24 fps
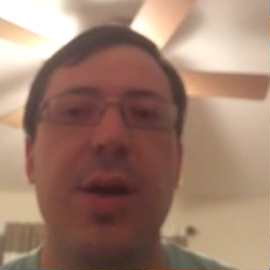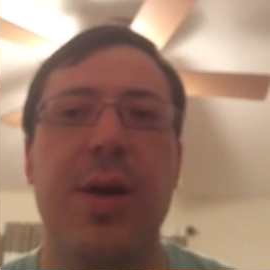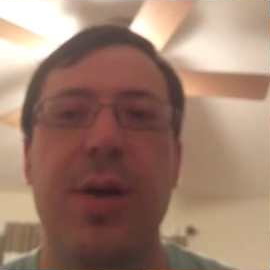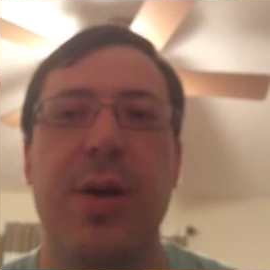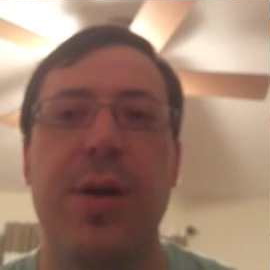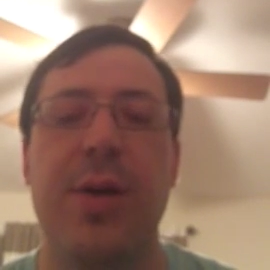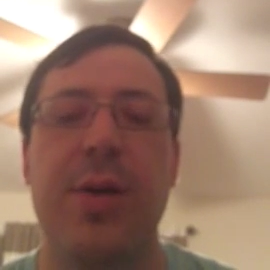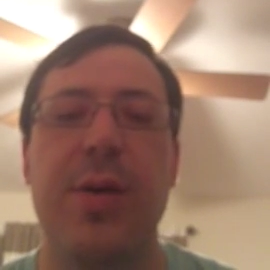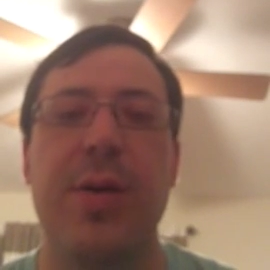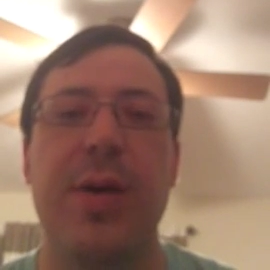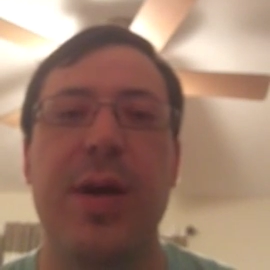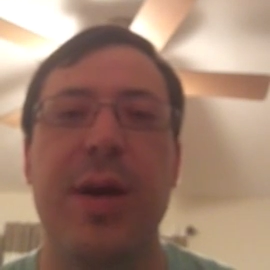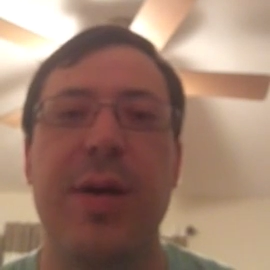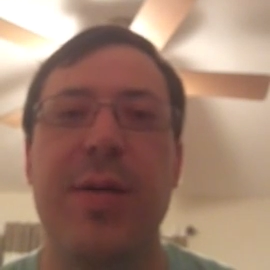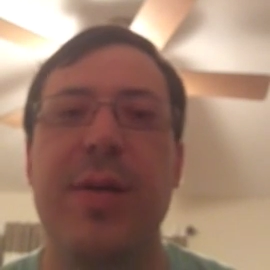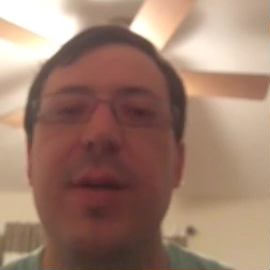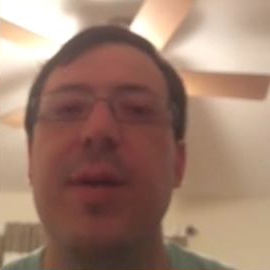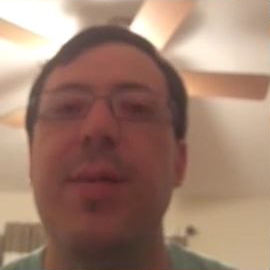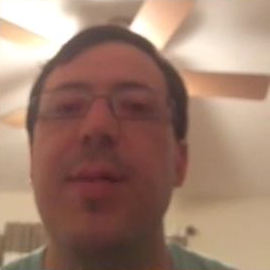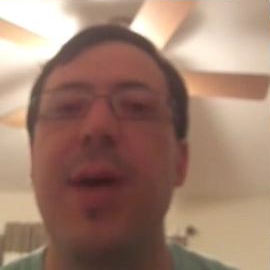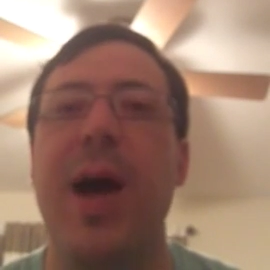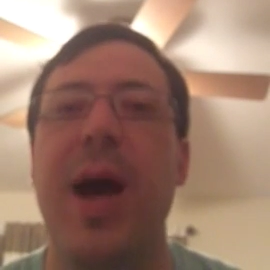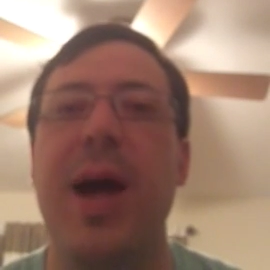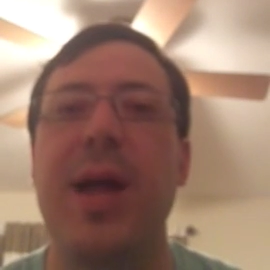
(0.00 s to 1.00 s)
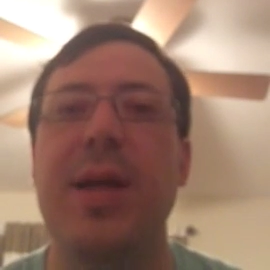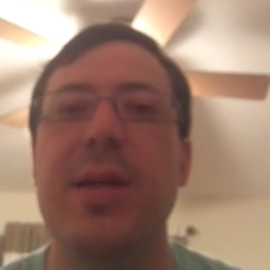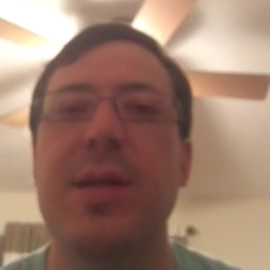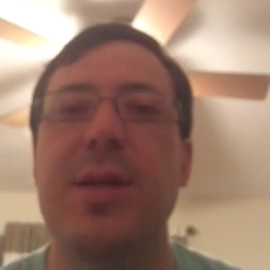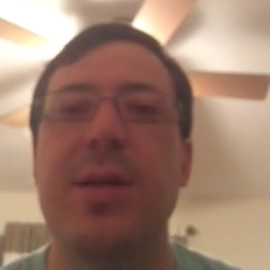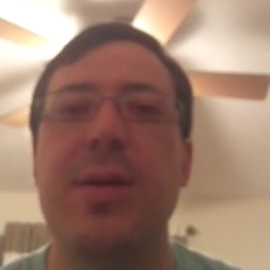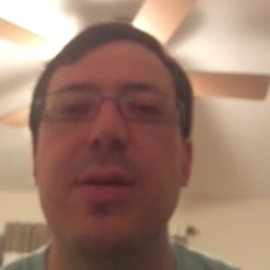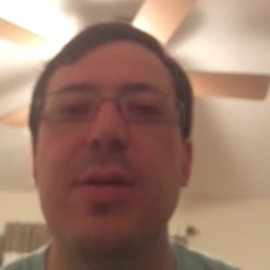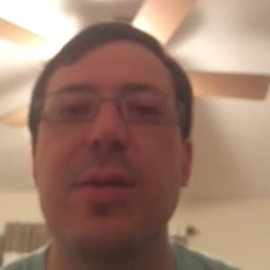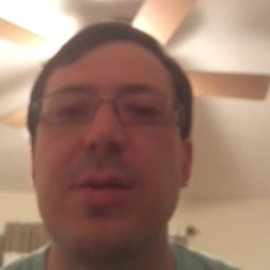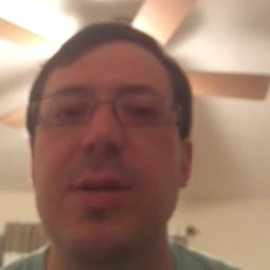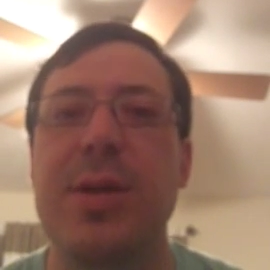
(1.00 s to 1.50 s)
You're going to give them out of
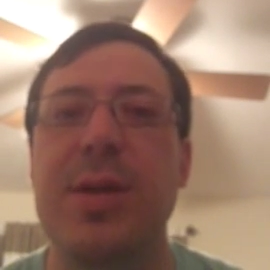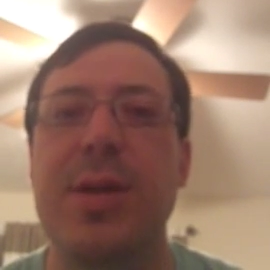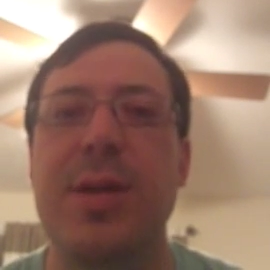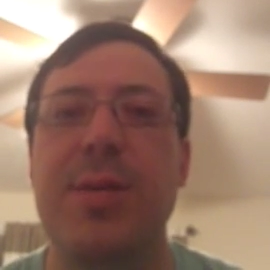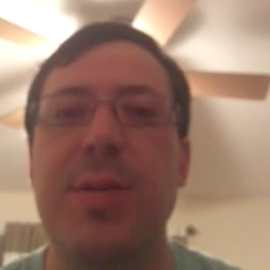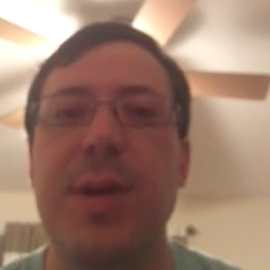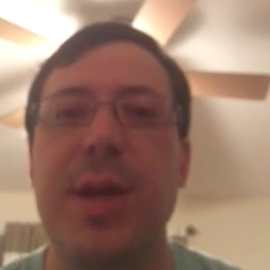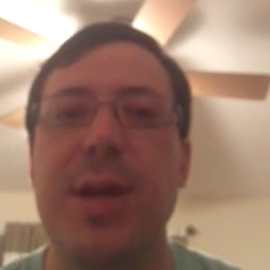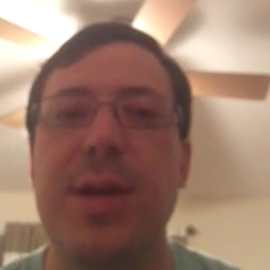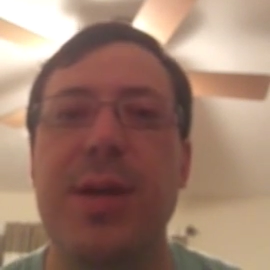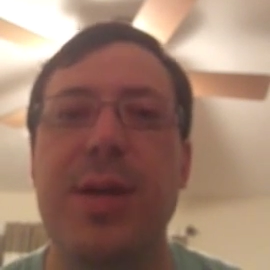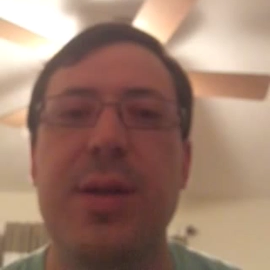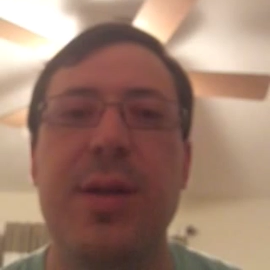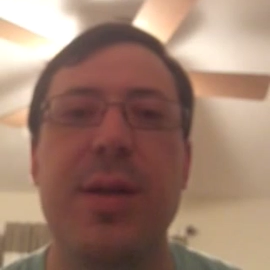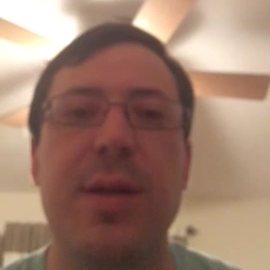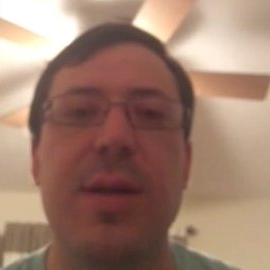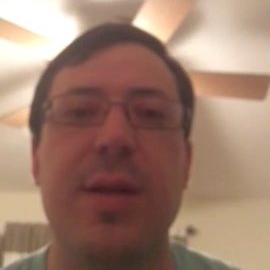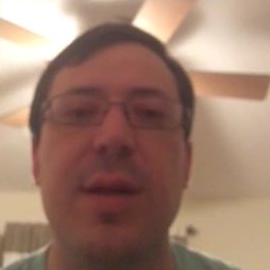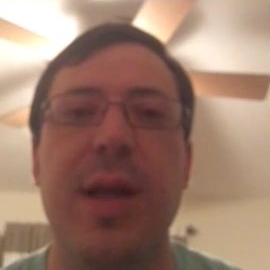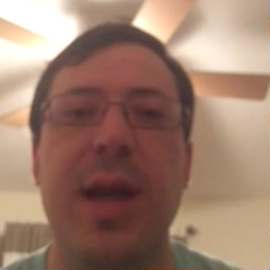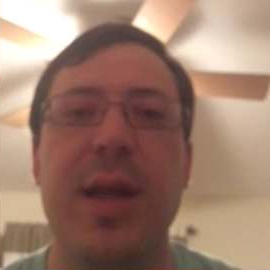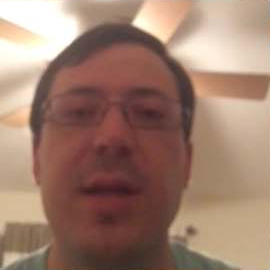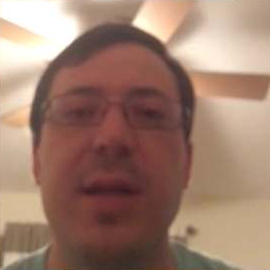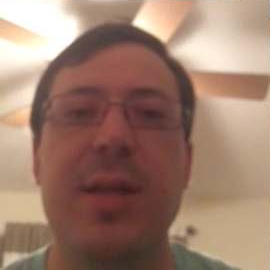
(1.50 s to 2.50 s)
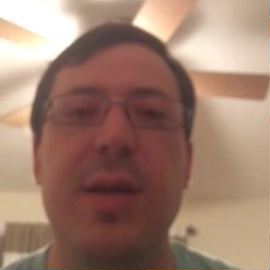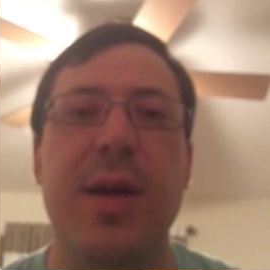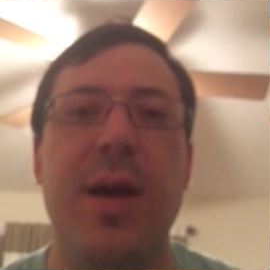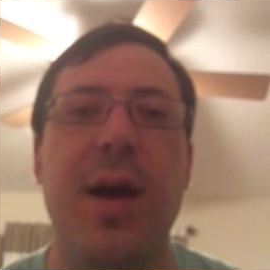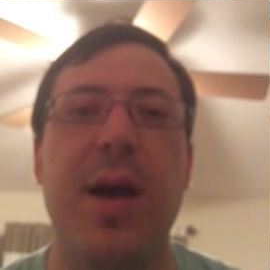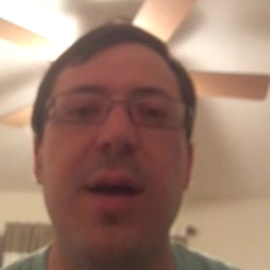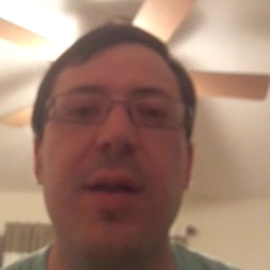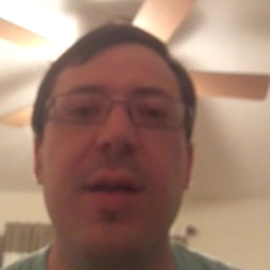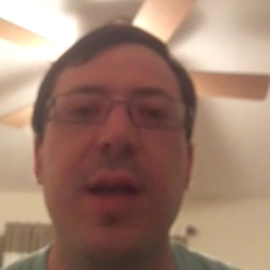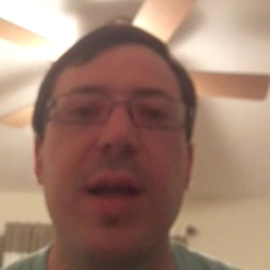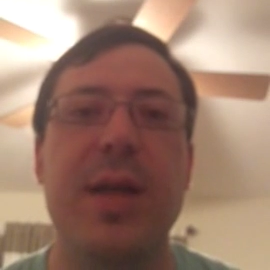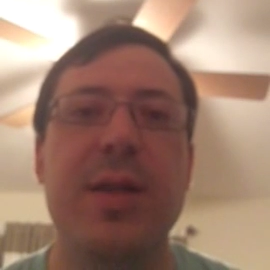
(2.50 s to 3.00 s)
school suspension? That's
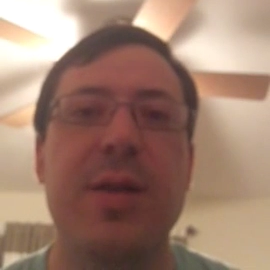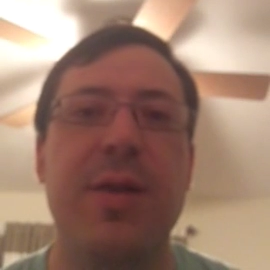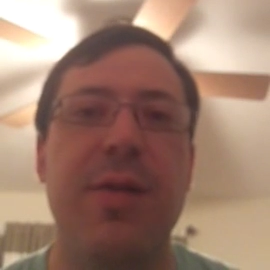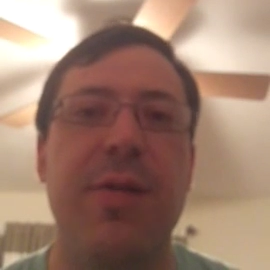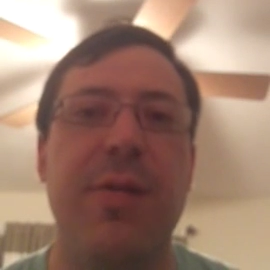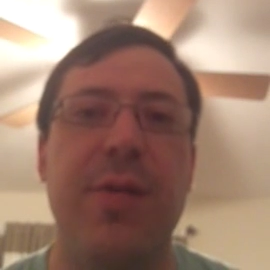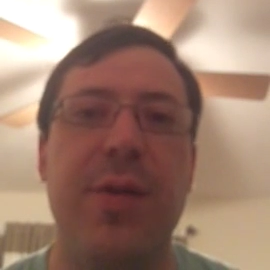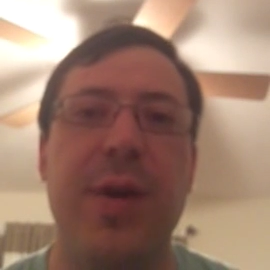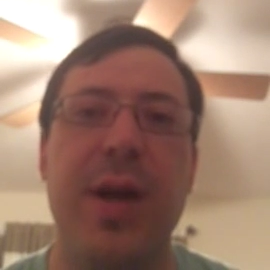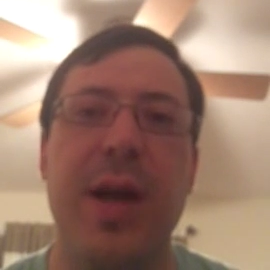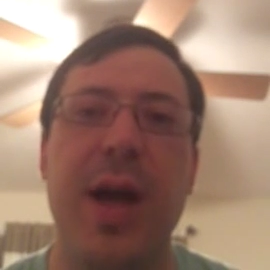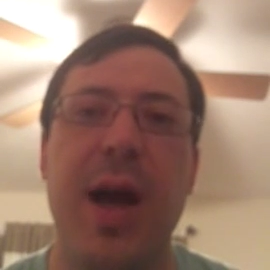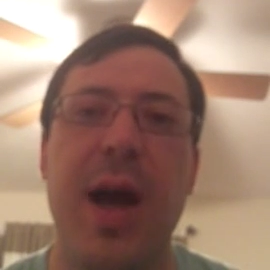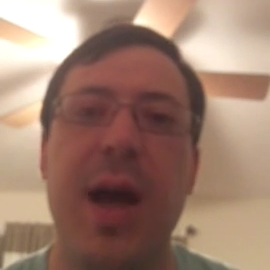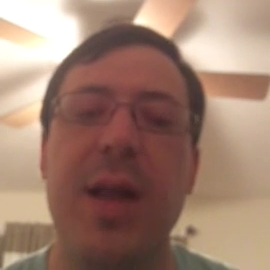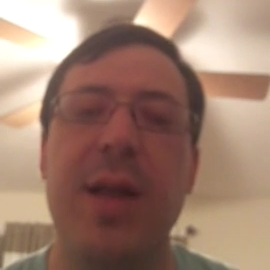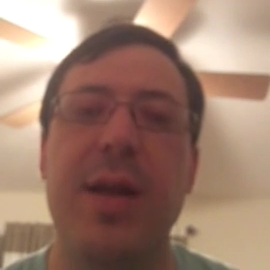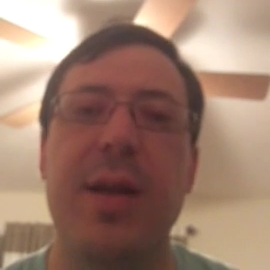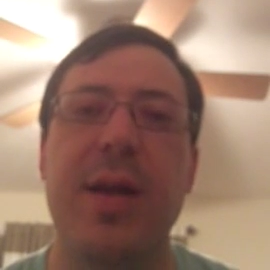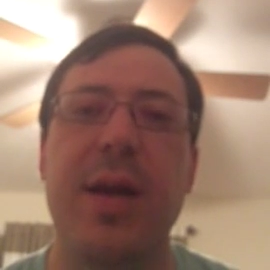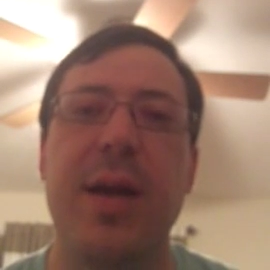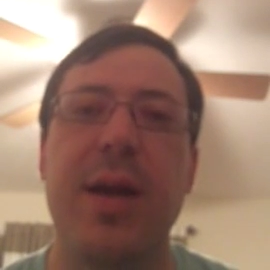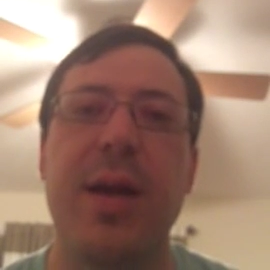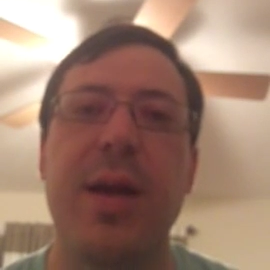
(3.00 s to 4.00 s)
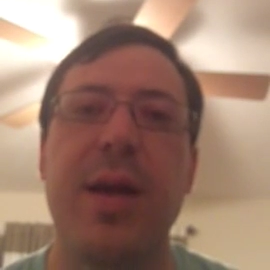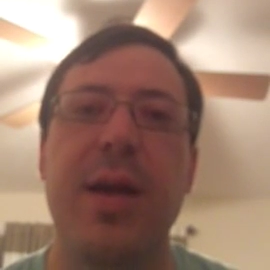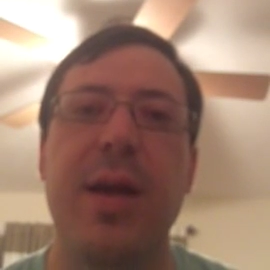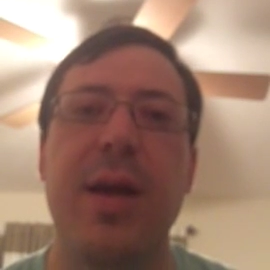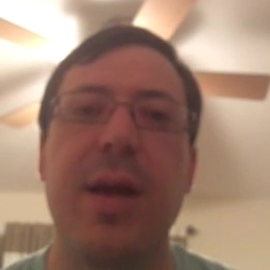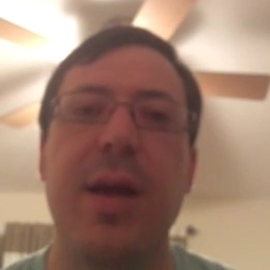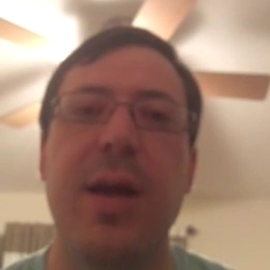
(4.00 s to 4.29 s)
a free holiday.